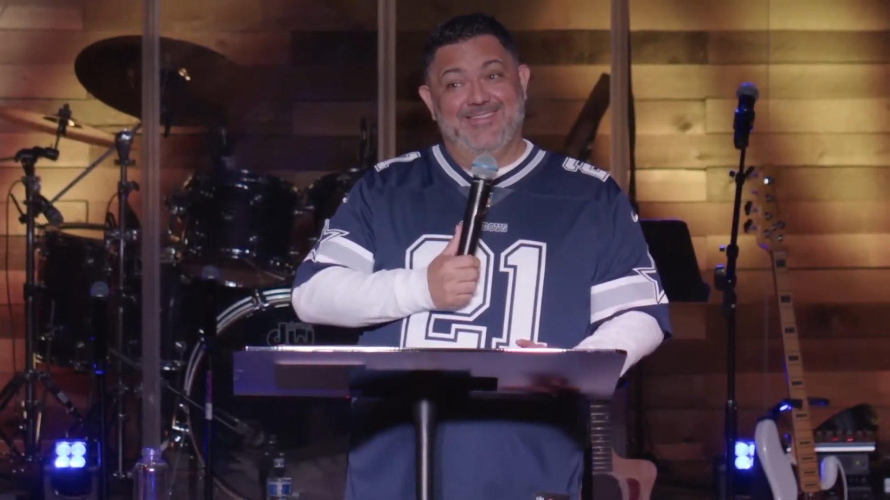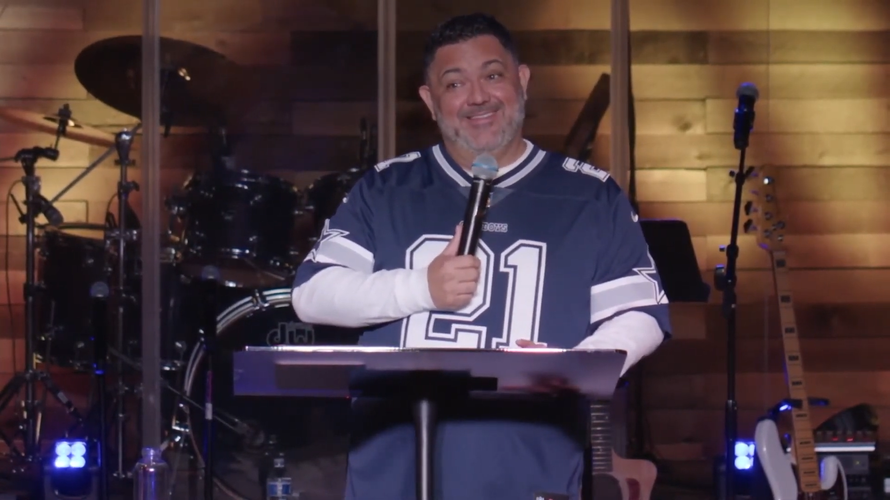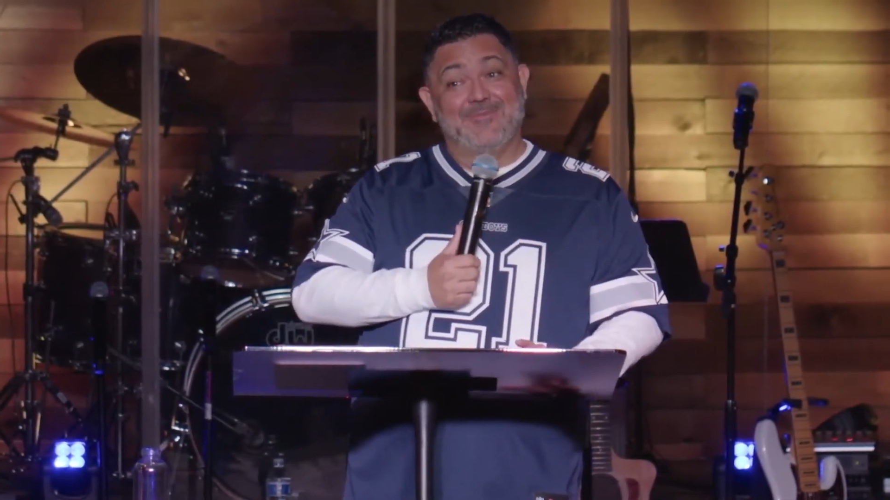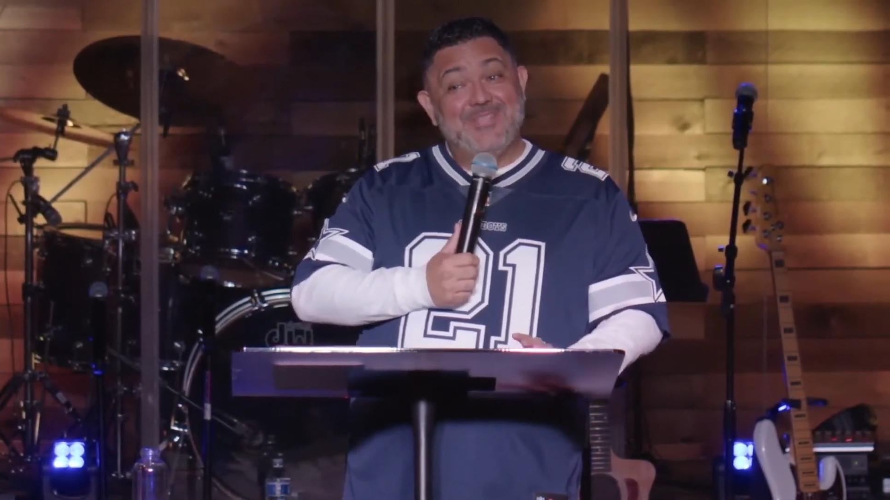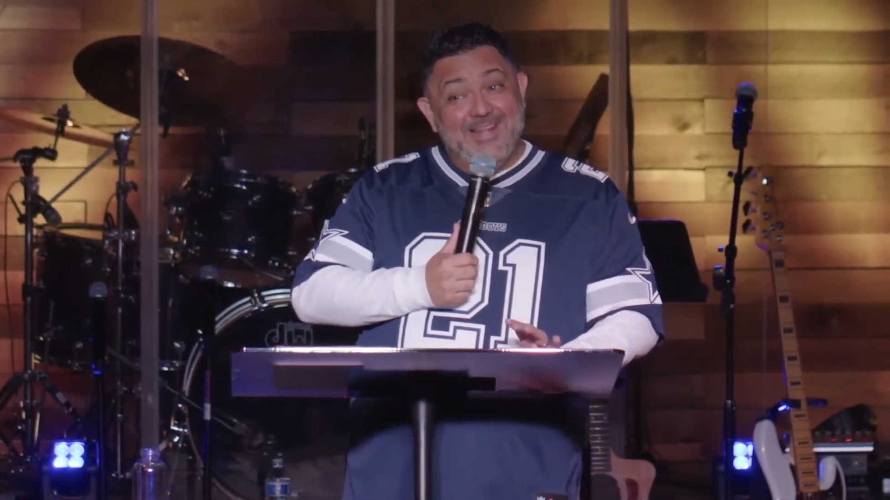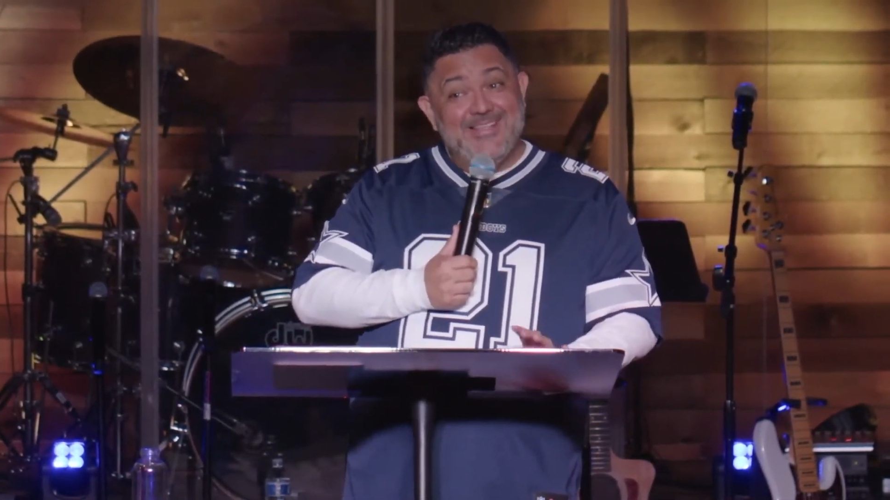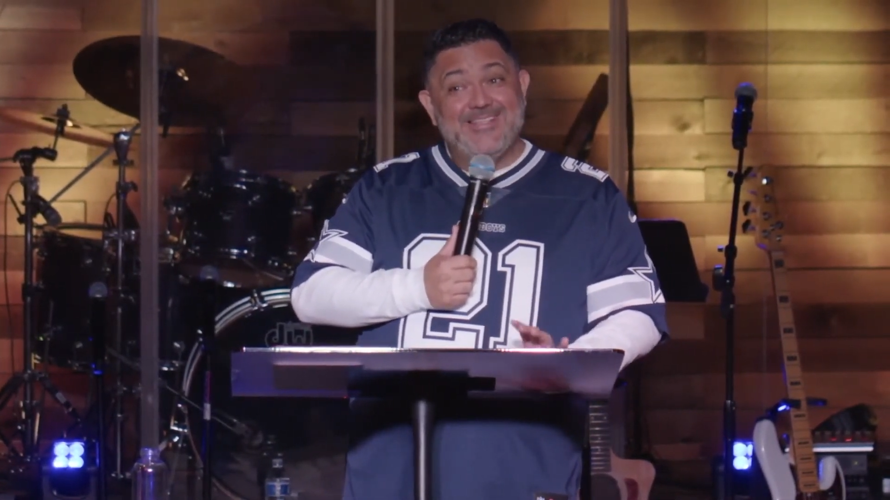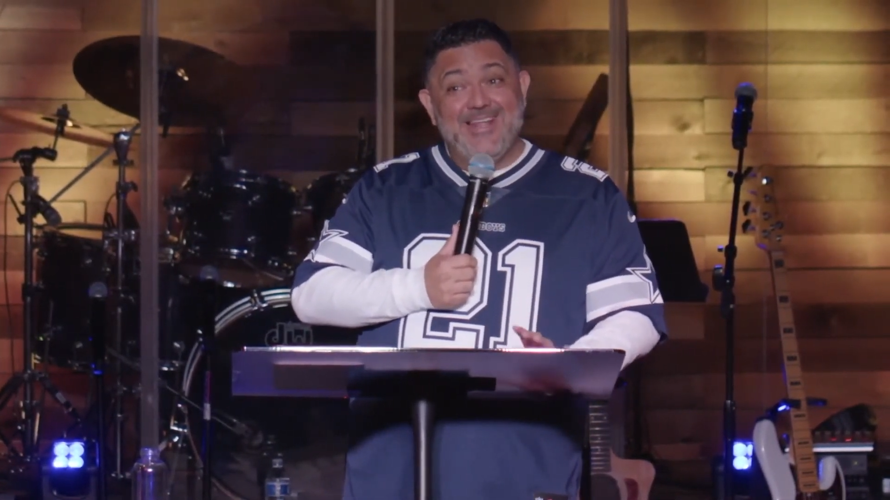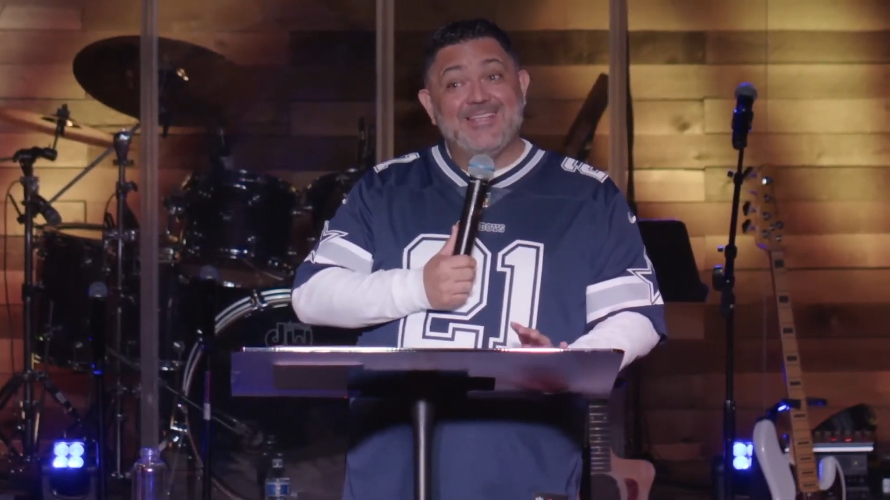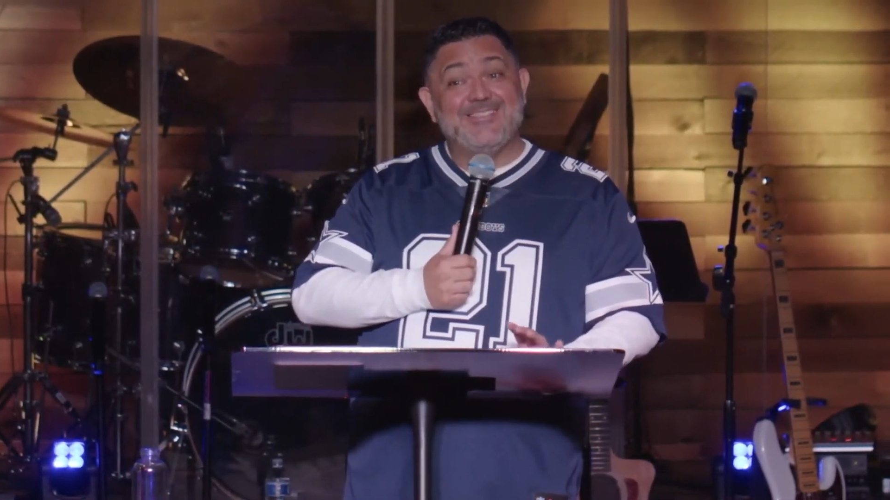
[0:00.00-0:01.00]
I'm telling you,
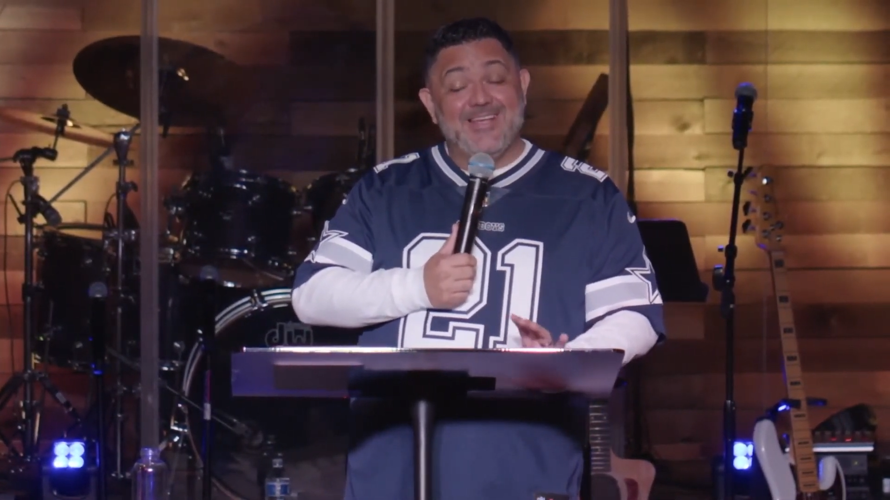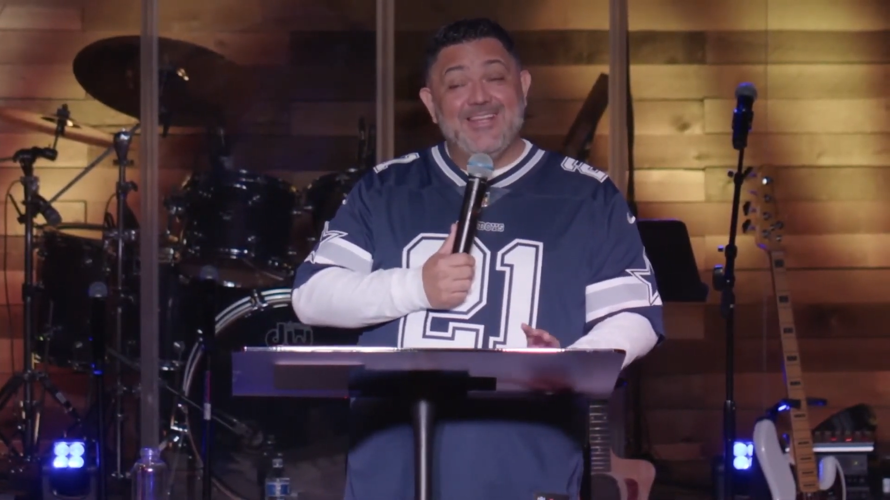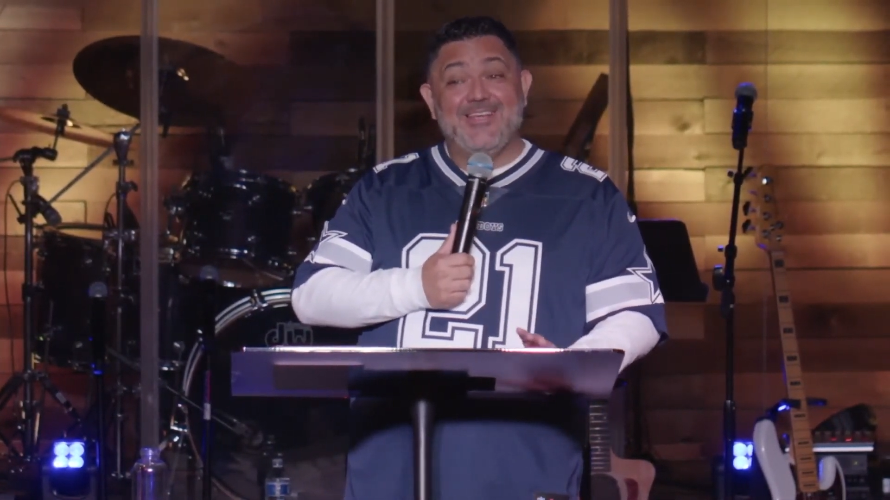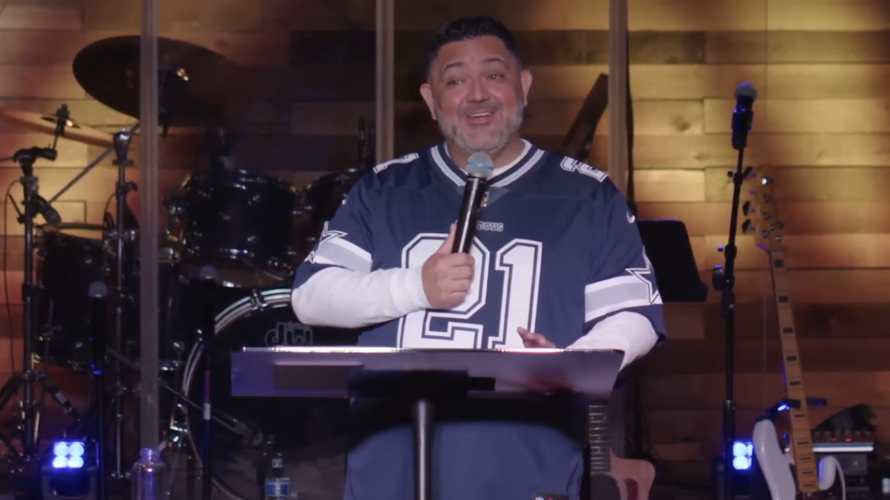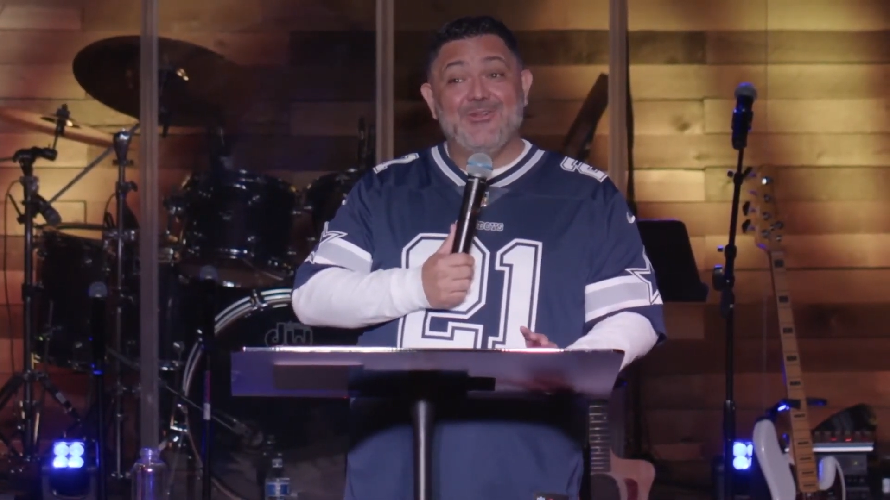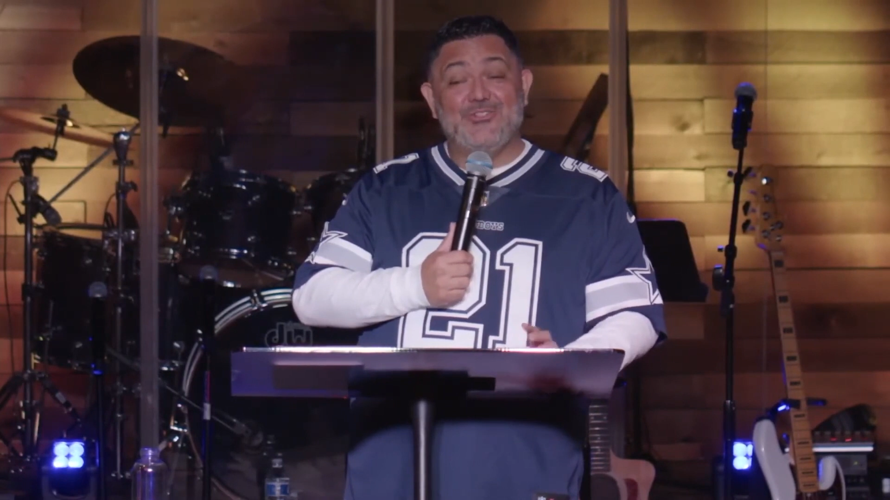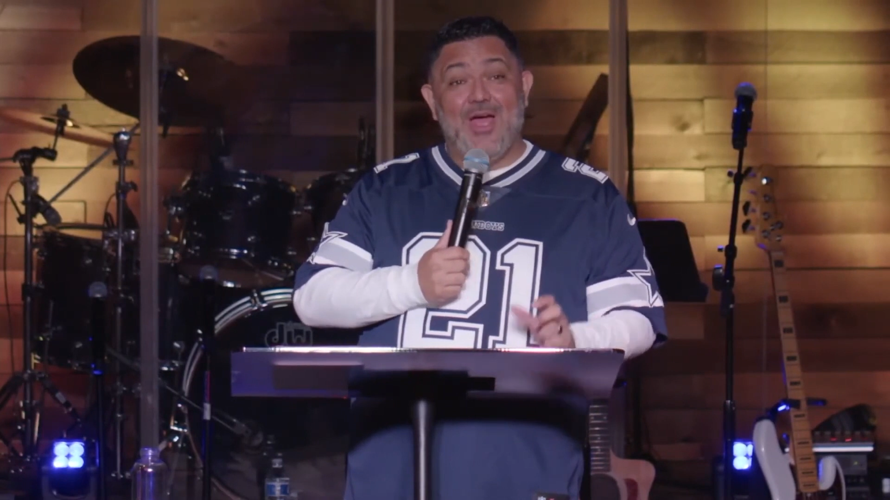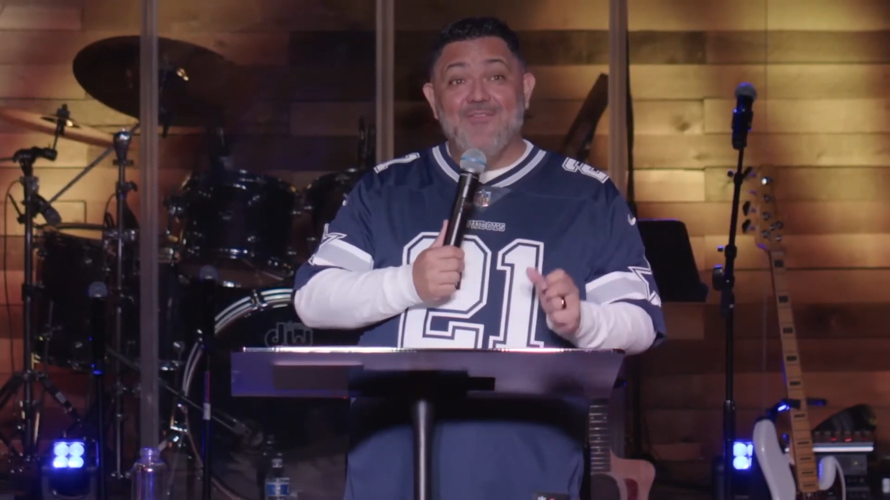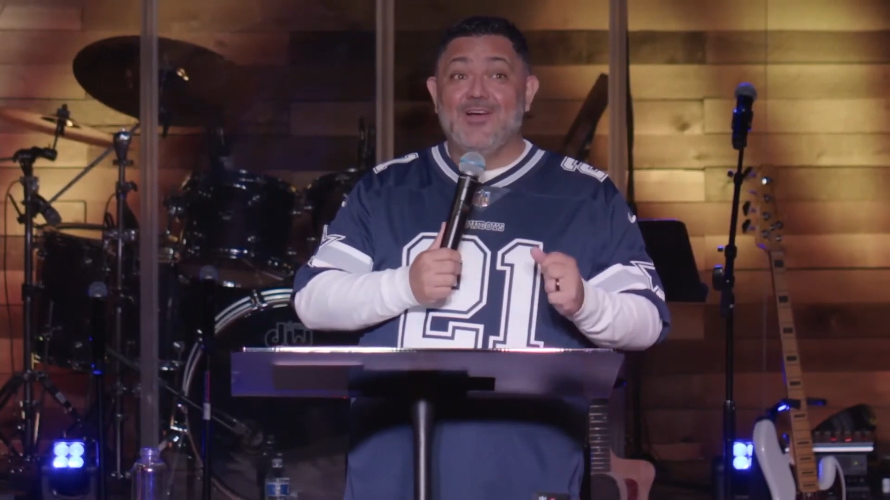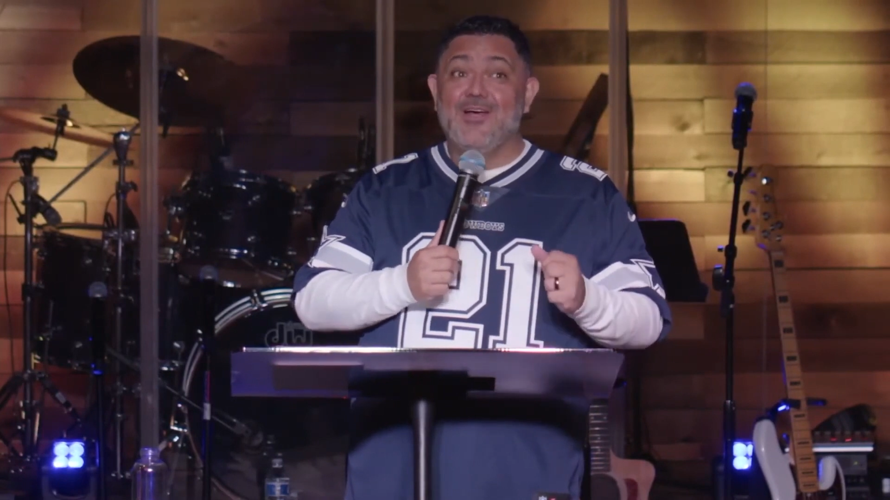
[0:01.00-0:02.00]
next Sunday, you're going to
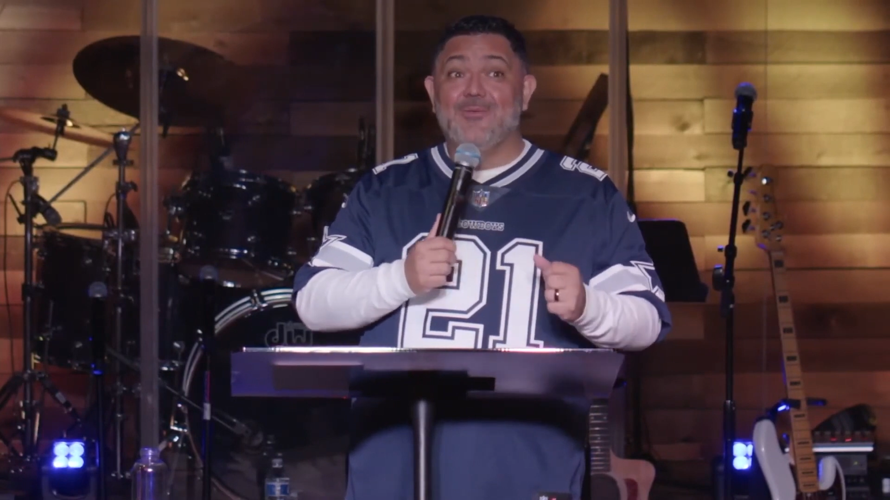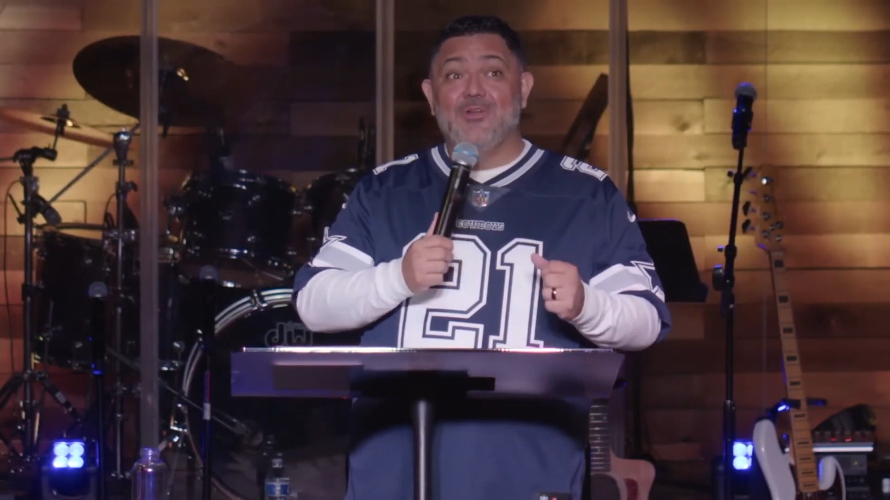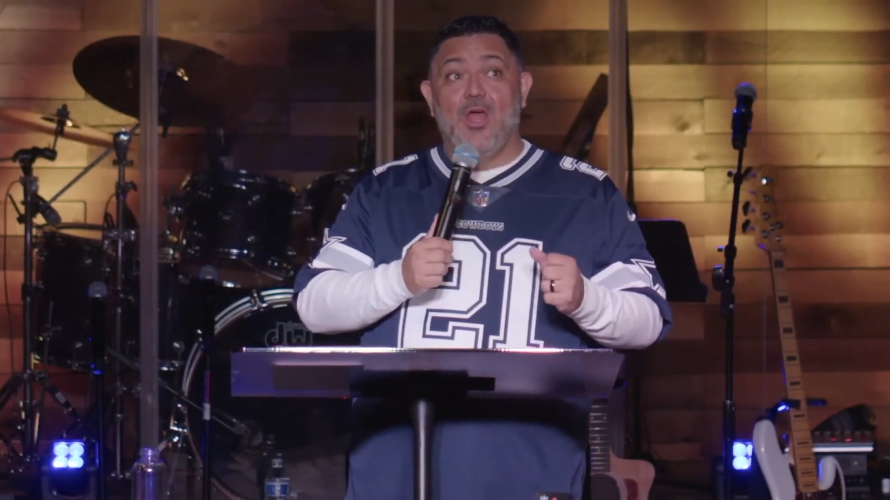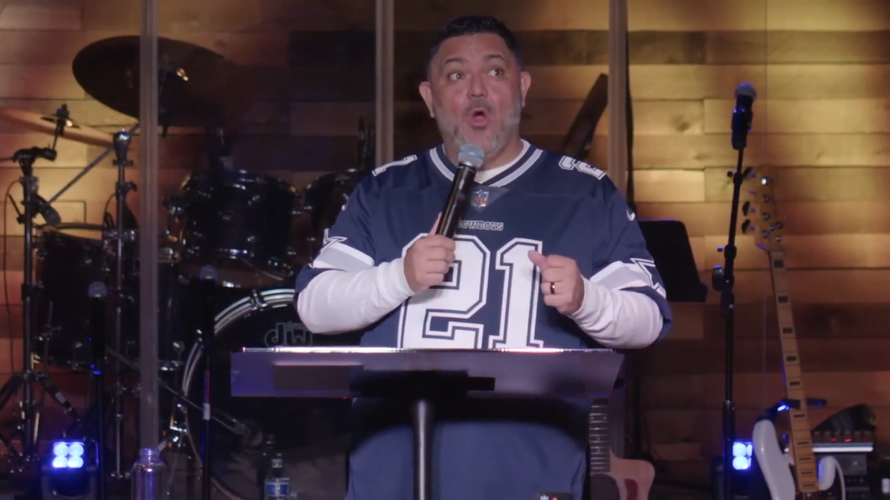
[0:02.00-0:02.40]
drive up, you're like,